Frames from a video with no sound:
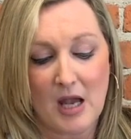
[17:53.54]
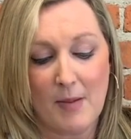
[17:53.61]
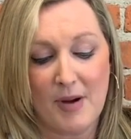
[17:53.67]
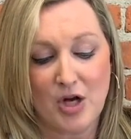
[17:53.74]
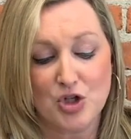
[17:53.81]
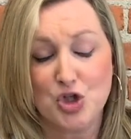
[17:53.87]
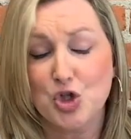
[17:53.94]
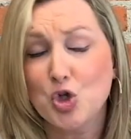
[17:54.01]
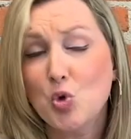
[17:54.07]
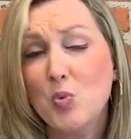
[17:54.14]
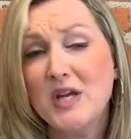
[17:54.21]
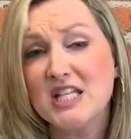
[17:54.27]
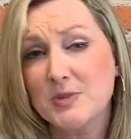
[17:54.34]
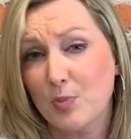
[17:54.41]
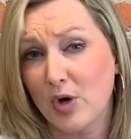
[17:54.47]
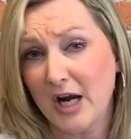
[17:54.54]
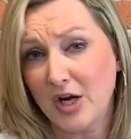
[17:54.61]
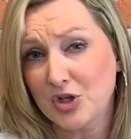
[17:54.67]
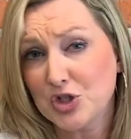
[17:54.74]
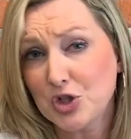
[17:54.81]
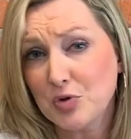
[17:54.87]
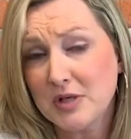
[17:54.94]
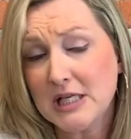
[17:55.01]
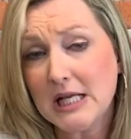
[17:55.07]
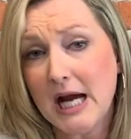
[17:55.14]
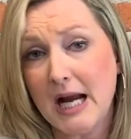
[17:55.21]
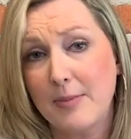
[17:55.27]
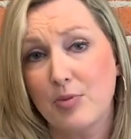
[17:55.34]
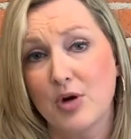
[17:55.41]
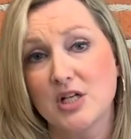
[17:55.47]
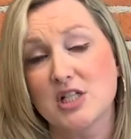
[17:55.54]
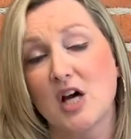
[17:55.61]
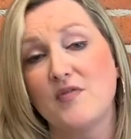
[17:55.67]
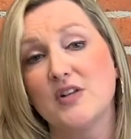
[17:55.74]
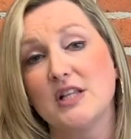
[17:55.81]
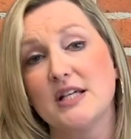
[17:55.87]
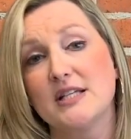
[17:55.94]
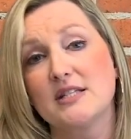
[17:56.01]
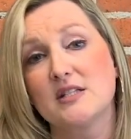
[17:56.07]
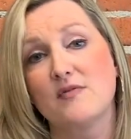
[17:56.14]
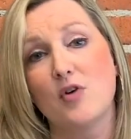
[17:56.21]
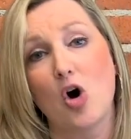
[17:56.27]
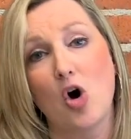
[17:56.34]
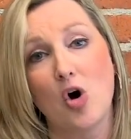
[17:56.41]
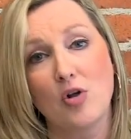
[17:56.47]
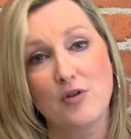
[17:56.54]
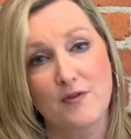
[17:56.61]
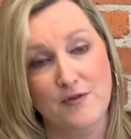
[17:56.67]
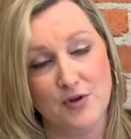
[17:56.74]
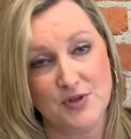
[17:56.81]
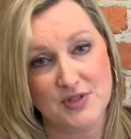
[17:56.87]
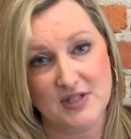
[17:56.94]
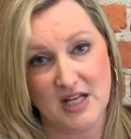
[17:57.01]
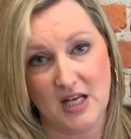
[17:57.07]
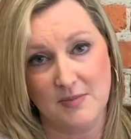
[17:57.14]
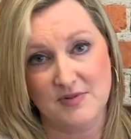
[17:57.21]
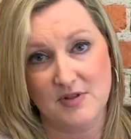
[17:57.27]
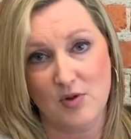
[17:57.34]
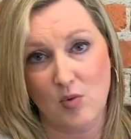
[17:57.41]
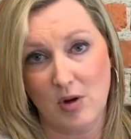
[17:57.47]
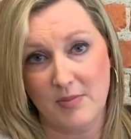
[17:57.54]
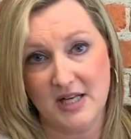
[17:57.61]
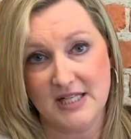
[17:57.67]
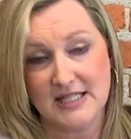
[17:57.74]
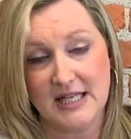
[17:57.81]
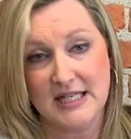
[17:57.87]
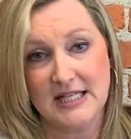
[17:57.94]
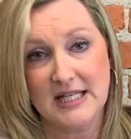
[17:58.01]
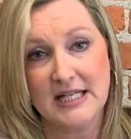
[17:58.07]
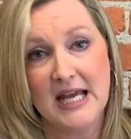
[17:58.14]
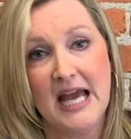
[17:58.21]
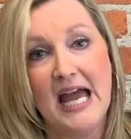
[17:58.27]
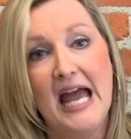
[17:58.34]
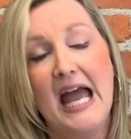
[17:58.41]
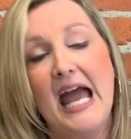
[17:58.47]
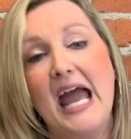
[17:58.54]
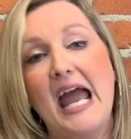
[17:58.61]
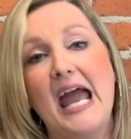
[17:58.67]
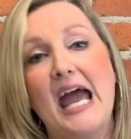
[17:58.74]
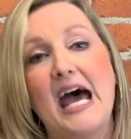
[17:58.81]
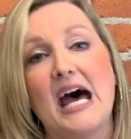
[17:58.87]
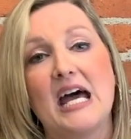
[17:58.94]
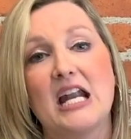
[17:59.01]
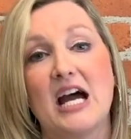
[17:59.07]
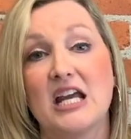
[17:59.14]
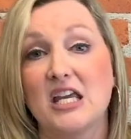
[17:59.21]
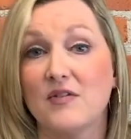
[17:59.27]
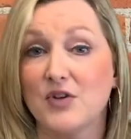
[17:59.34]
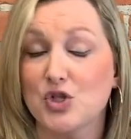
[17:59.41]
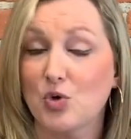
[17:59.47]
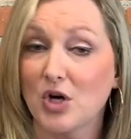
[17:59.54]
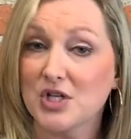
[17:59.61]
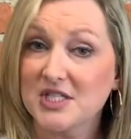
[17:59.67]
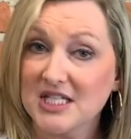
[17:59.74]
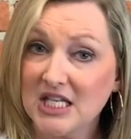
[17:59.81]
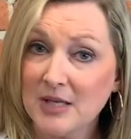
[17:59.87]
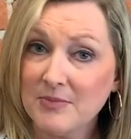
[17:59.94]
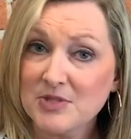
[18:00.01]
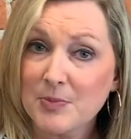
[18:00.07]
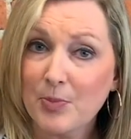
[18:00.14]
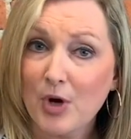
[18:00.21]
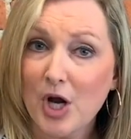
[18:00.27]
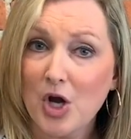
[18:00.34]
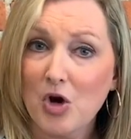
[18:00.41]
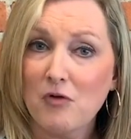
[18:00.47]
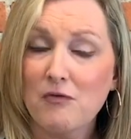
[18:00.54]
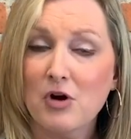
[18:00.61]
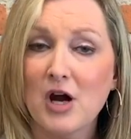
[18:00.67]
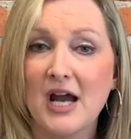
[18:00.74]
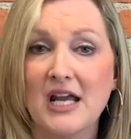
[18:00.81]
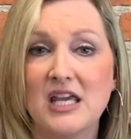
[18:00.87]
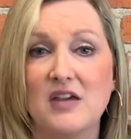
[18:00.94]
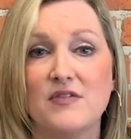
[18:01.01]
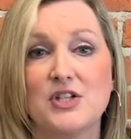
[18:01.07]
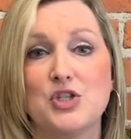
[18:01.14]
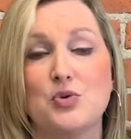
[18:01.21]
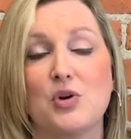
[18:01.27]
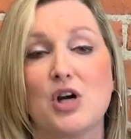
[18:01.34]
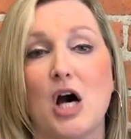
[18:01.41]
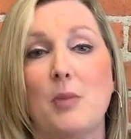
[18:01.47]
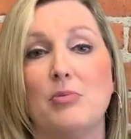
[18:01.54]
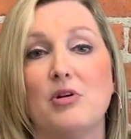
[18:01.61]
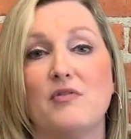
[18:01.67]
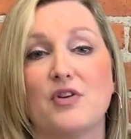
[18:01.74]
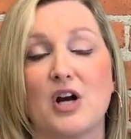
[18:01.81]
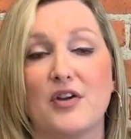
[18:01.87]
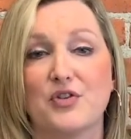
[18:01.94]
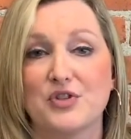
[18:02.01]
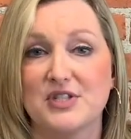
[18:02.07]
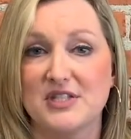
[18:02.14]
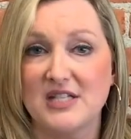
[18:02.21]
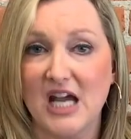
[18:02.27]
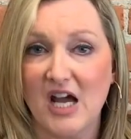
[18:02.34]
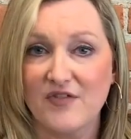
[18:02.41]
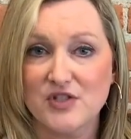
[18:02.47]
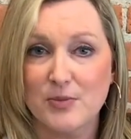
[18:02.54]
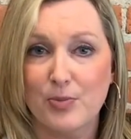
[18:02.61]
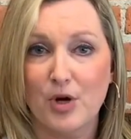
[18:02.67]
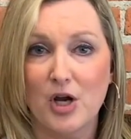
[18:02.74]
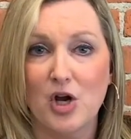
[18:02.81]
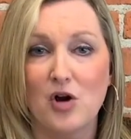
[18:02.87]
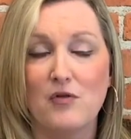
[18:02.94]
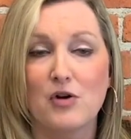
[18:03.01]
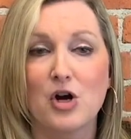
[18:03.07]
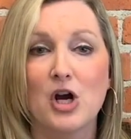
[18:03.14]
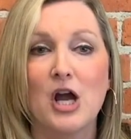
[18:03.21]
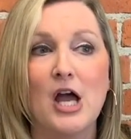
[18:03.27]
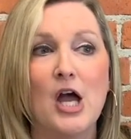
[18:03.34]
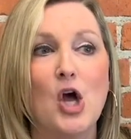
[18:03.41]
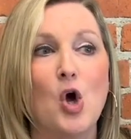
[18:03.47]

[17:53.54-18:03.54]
About 2 weeks prior to it, I print off a list of all the first names of the women attending, and I give it to our team to pray over. I give it to a couple of our other staff to pray over.